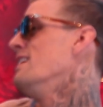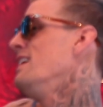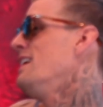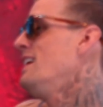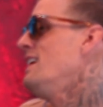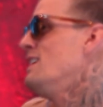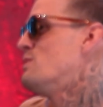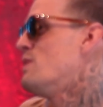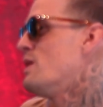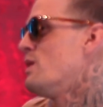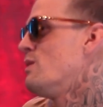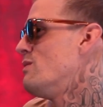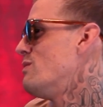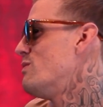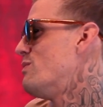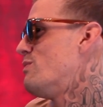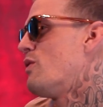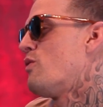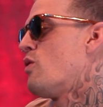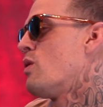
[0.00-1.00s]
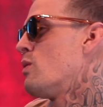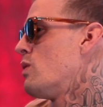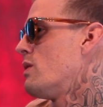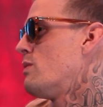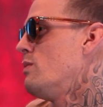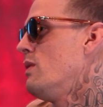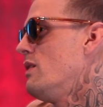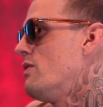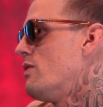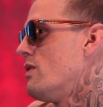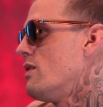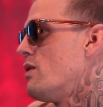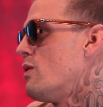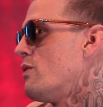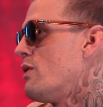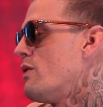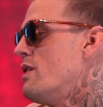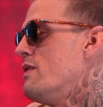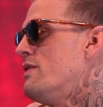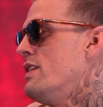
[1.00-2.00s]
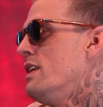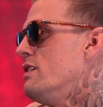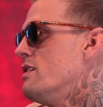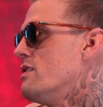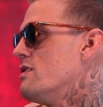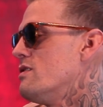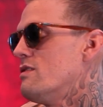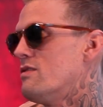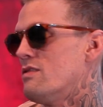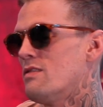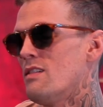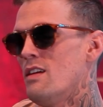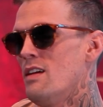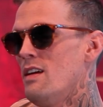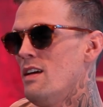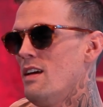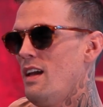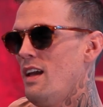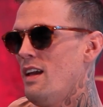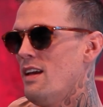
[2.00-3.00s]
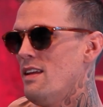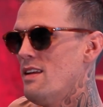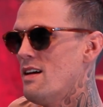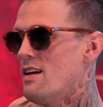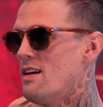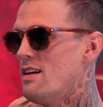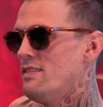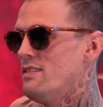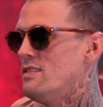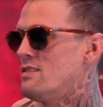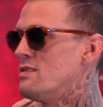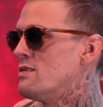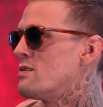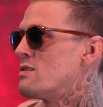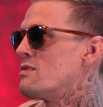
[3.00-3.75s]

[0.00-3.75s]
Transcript: He's been performing with me for over 15 years, and this is a